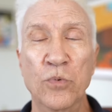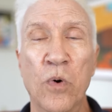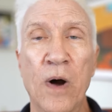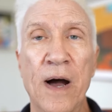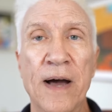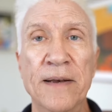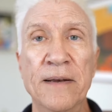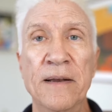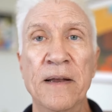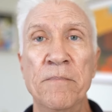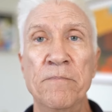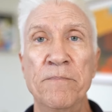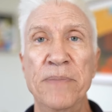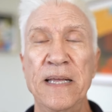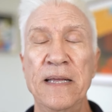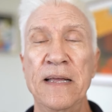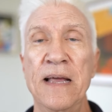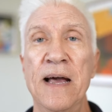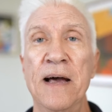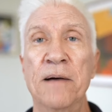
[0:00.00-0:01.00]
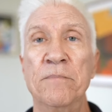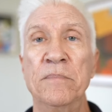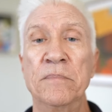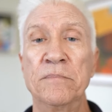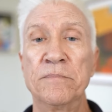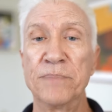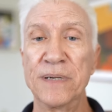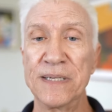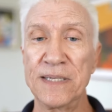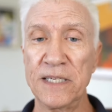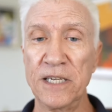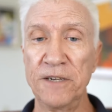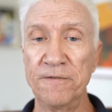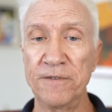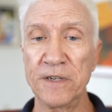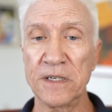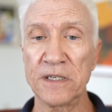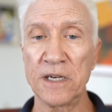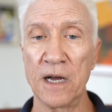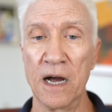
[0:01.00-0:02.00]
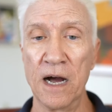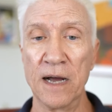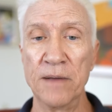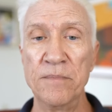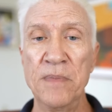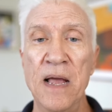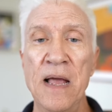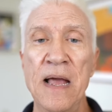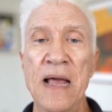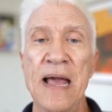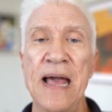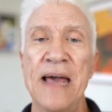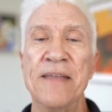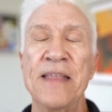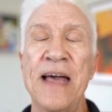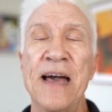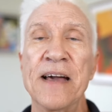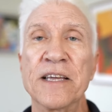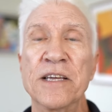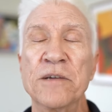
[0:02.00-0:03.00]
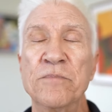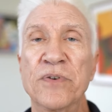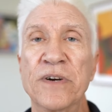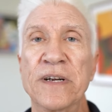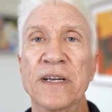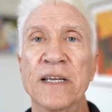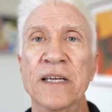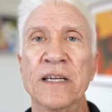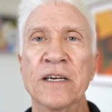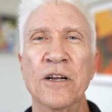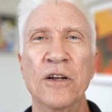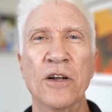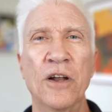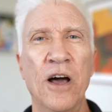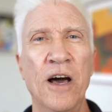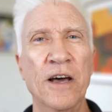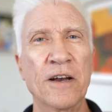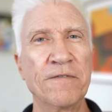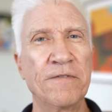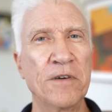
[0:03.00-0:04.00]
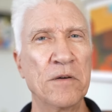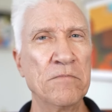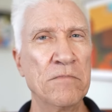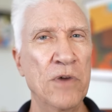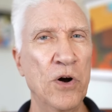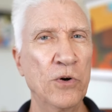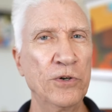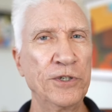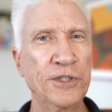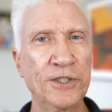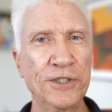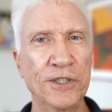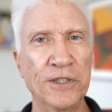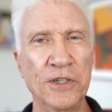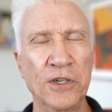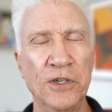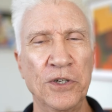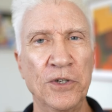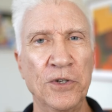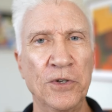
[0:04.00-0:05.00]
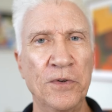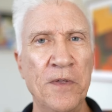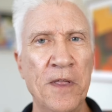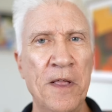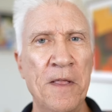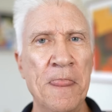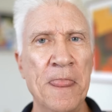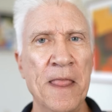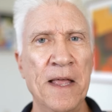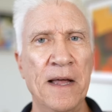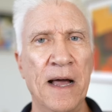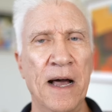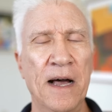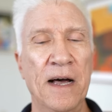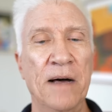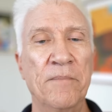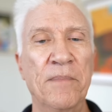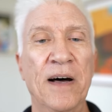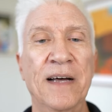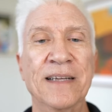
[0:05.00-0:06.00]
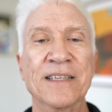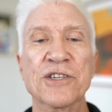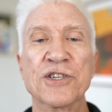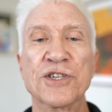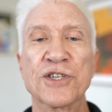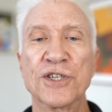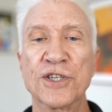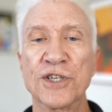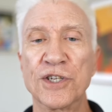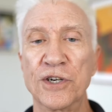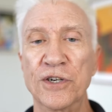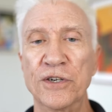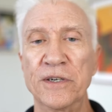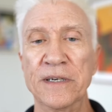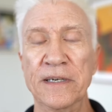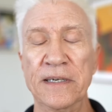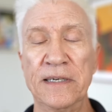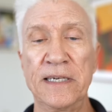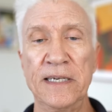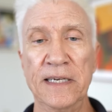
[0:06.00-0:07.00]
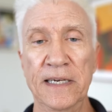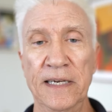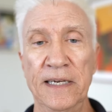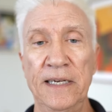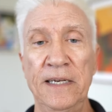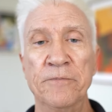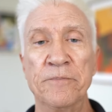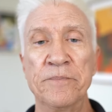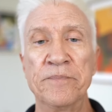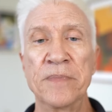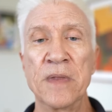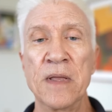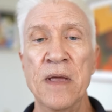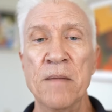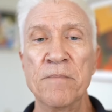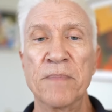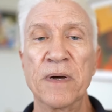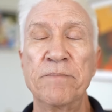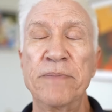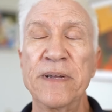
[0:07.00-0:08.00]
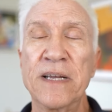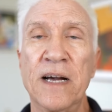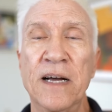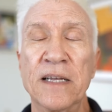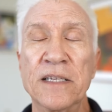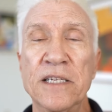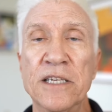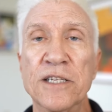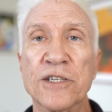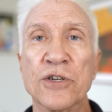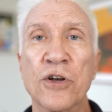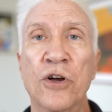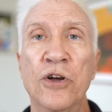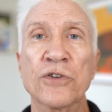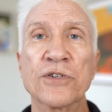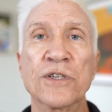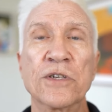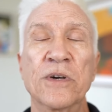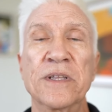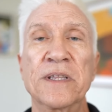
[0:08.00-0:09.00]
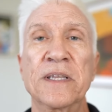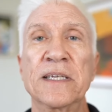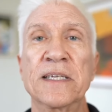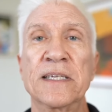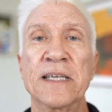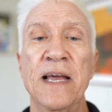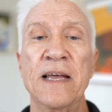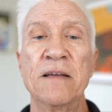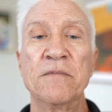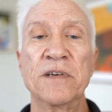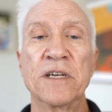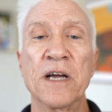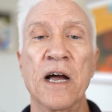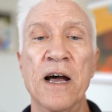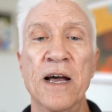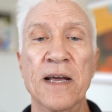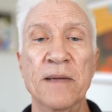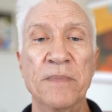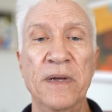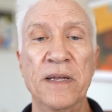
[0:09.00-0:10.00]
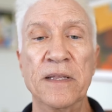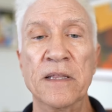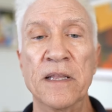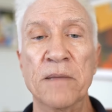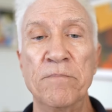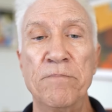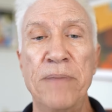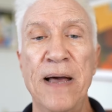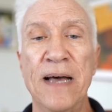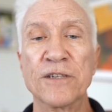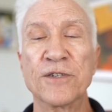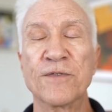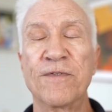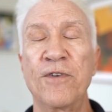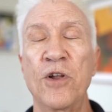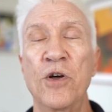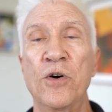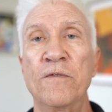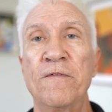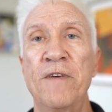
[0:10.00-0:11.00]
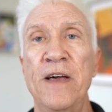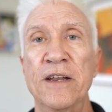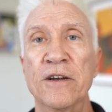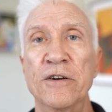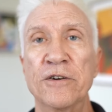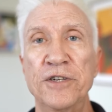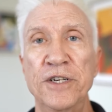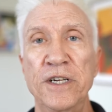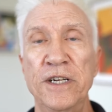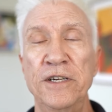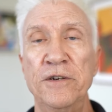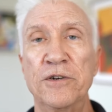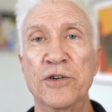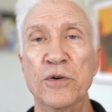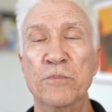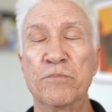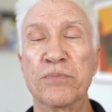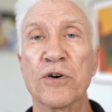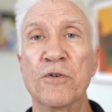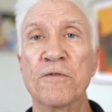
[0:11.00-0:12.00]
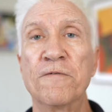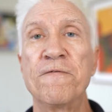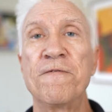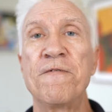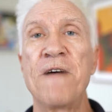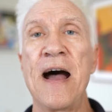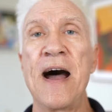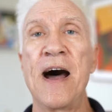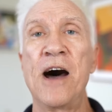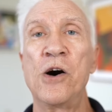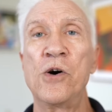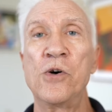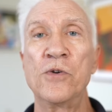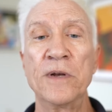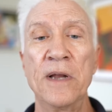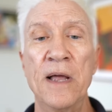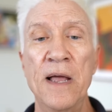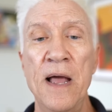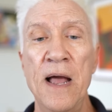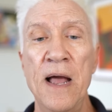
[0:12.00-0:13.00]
1 p.m. Pacific time. And that can bring in a lot of emotional uncertainty. But because it's also at the same time in the best flow of energy to profound